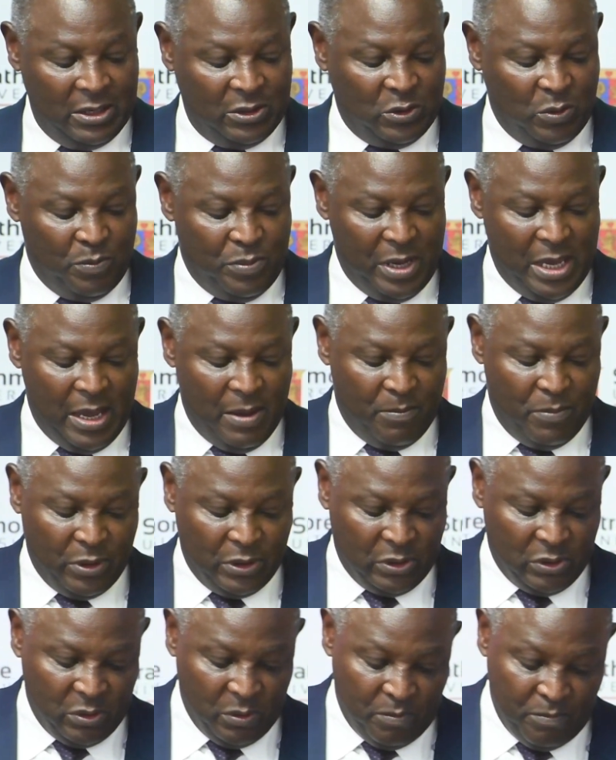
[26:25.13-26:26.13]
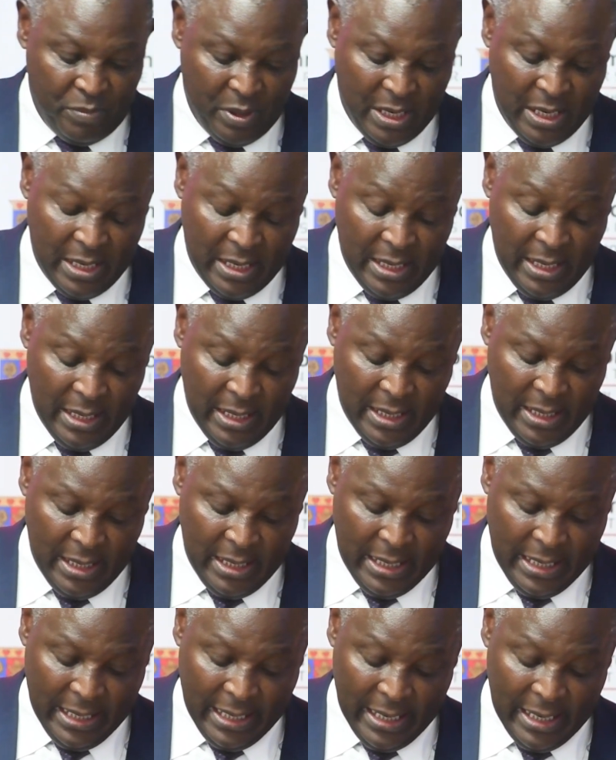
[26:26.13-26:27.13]
to be able to be
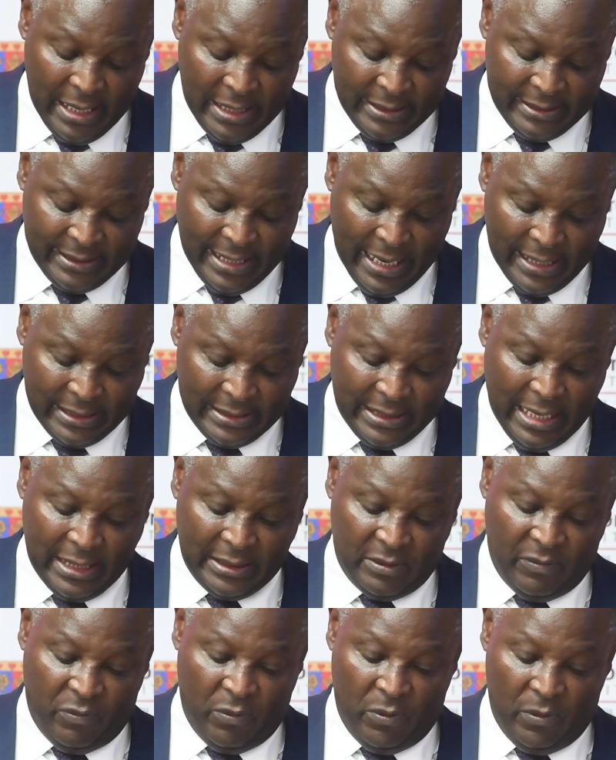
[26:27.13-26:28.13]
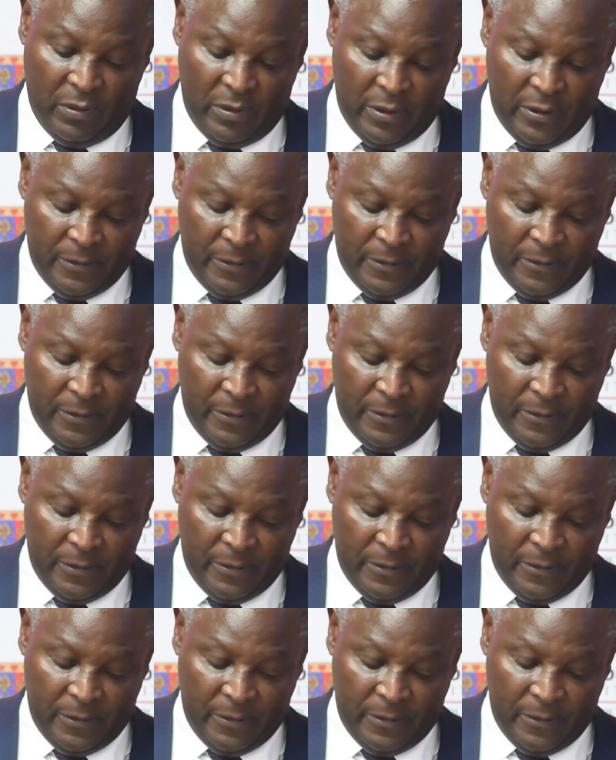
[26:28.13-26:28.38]
successful.